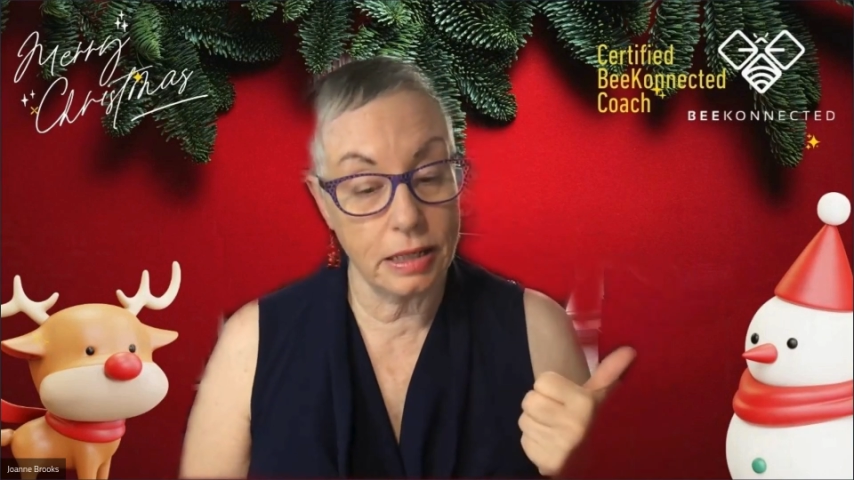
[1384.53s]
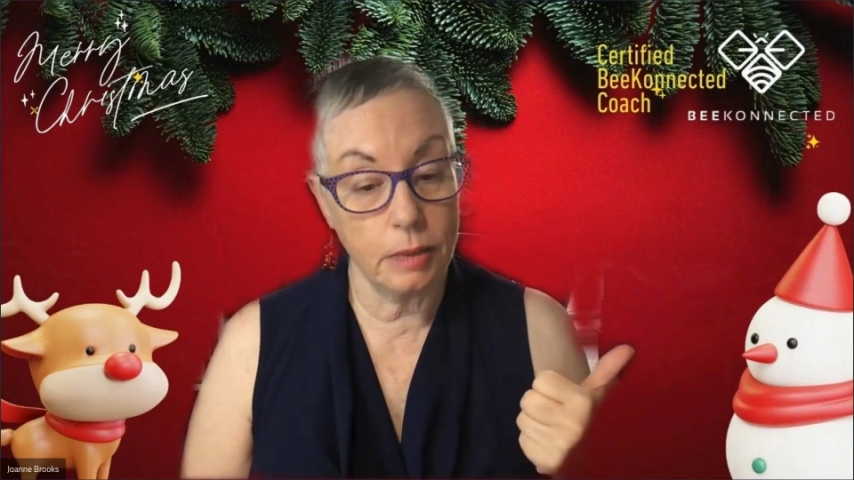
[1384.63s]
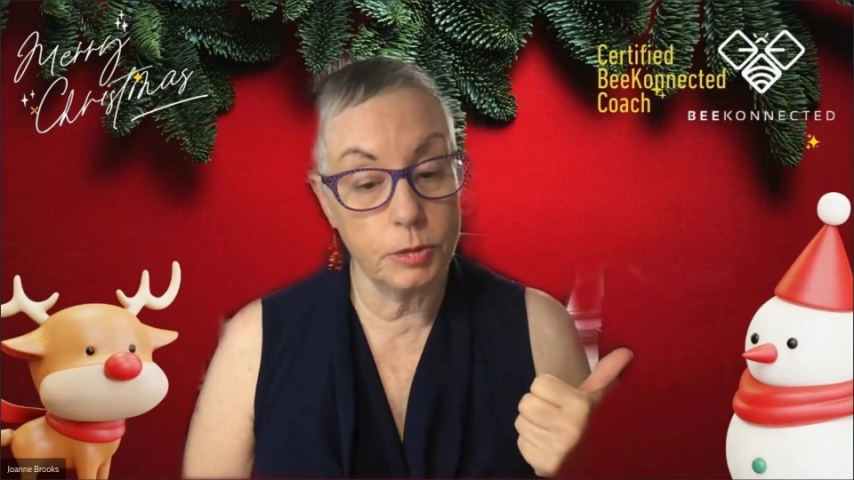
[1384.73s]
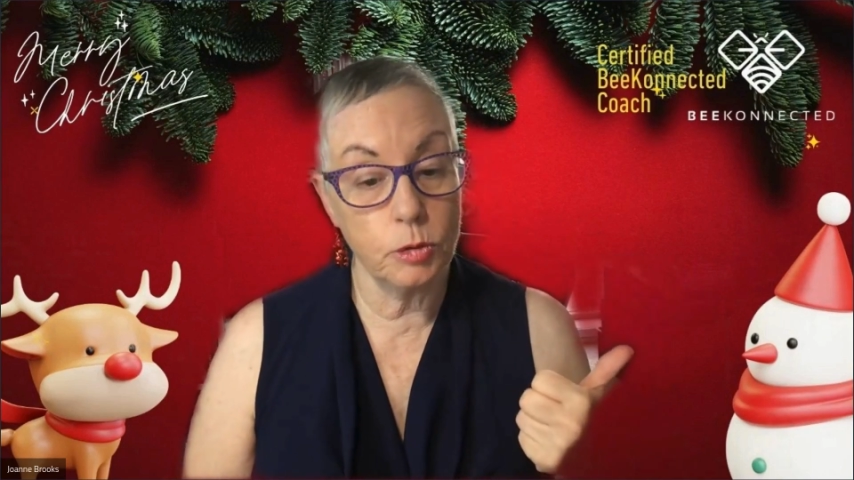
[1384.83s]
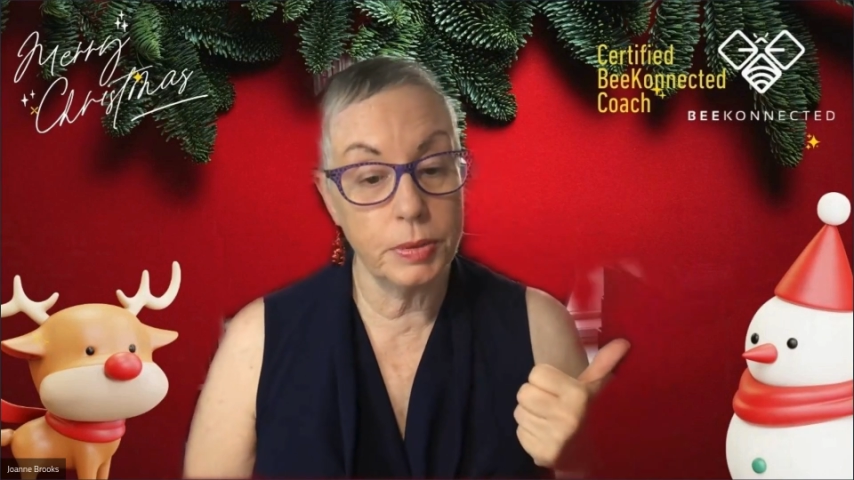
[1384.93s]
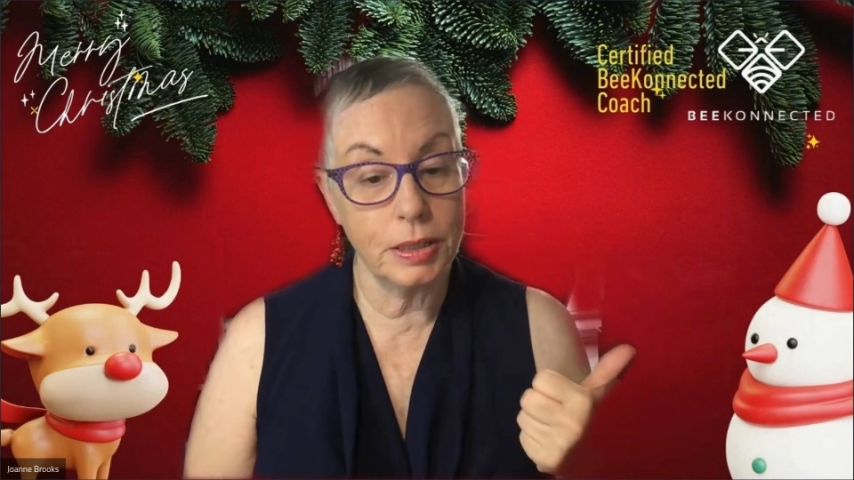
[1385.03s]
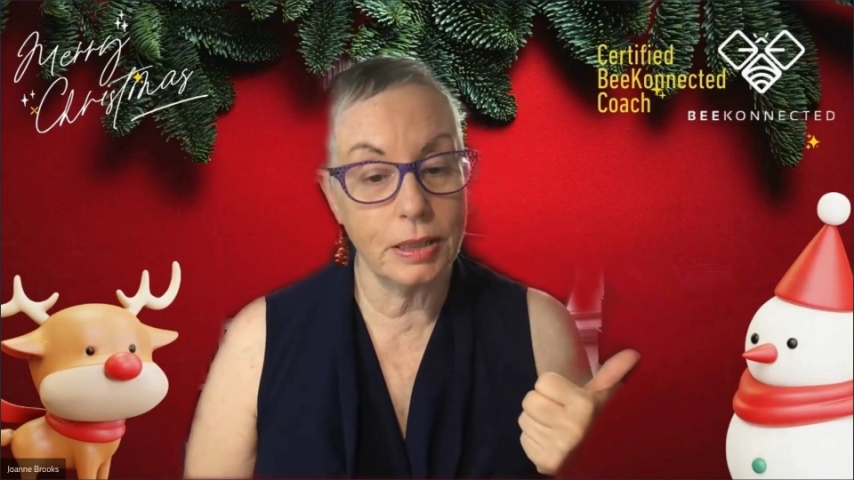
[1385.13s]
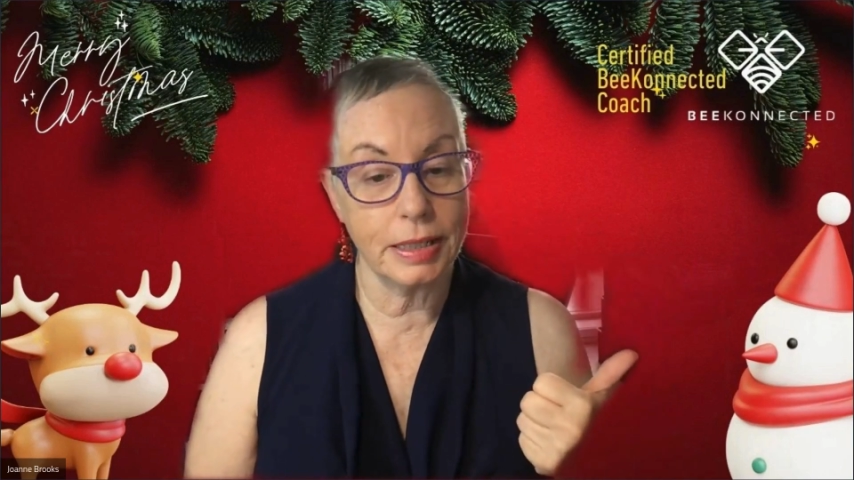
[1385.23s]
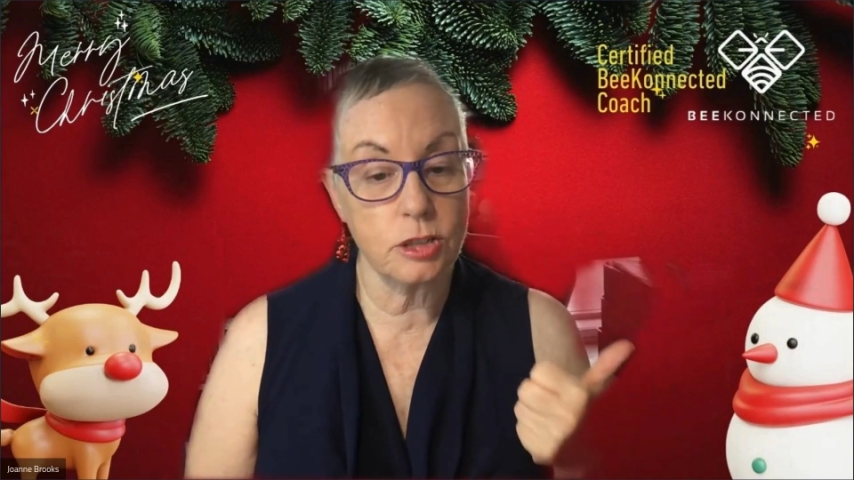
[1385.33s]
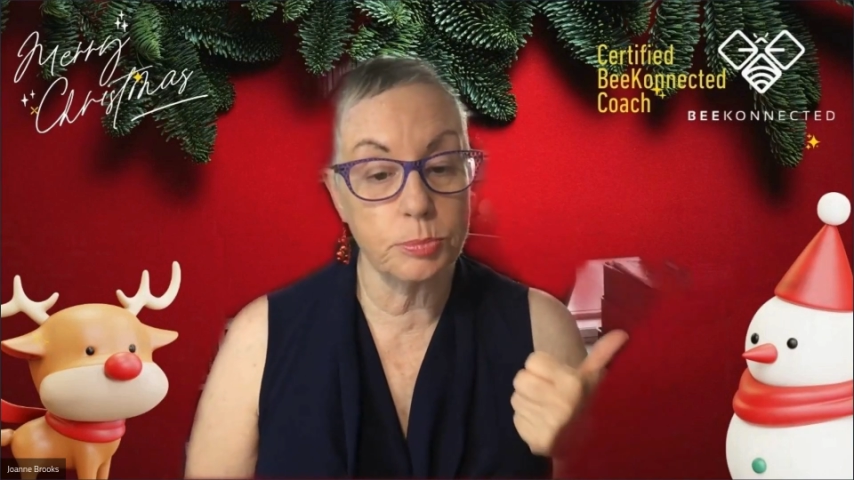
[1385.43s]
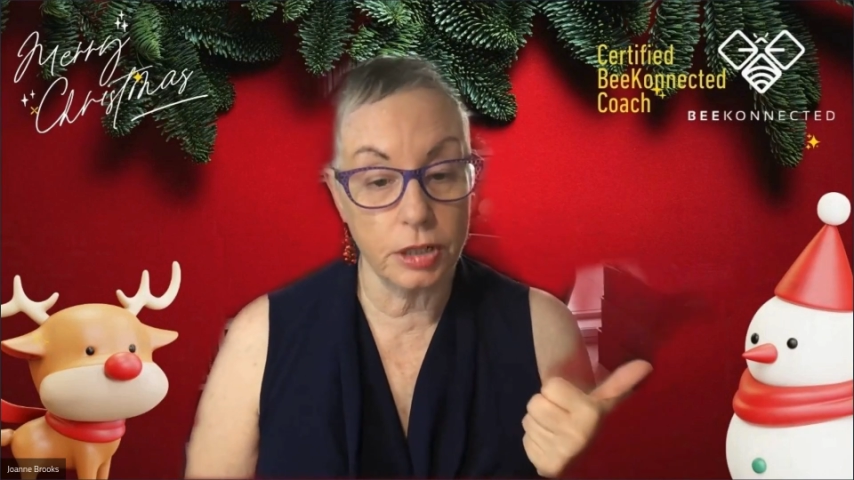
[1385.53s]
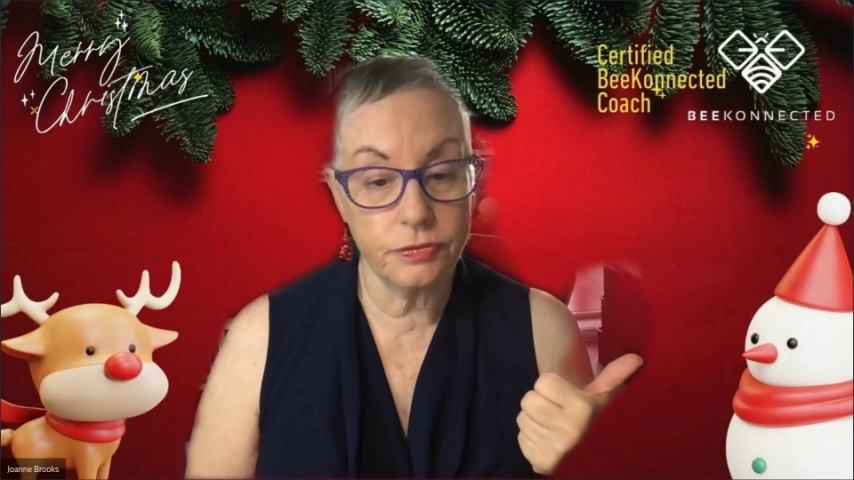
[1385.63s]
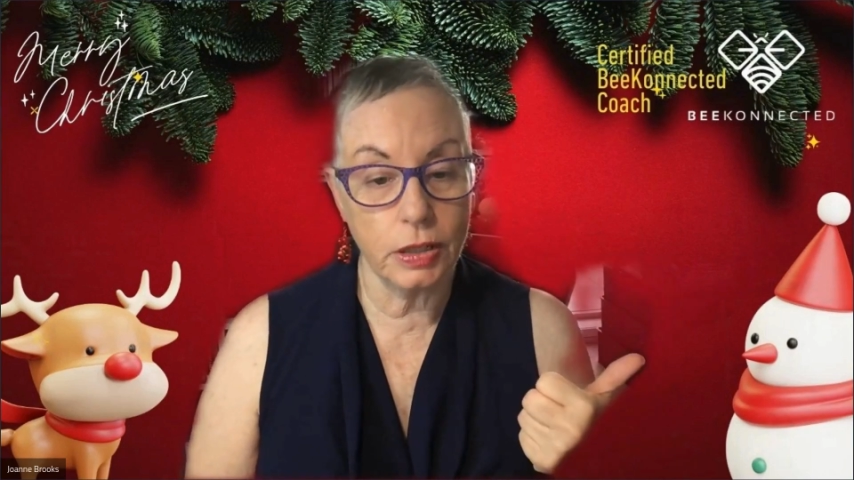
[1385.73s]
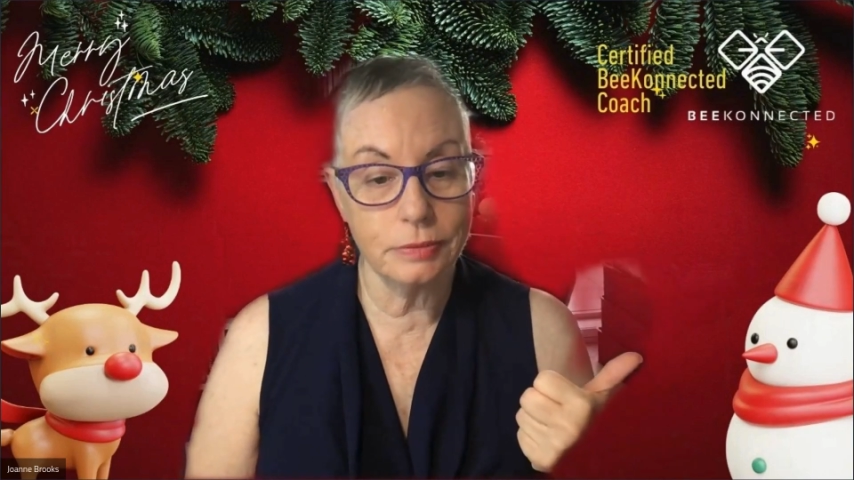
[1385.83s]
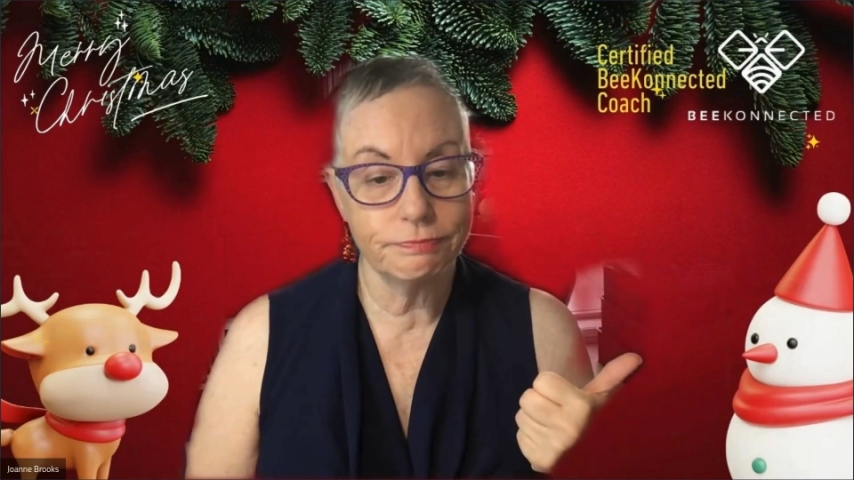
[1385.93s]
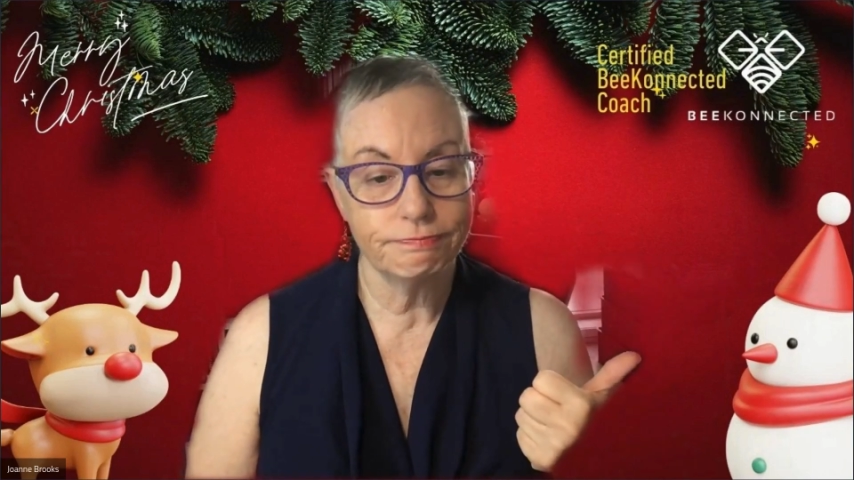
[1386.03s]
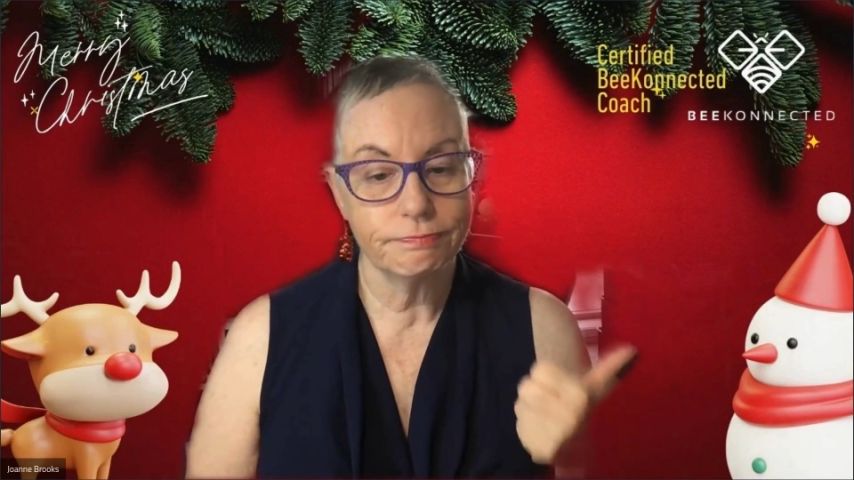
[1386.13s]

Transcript: up your BeeKonnected profile.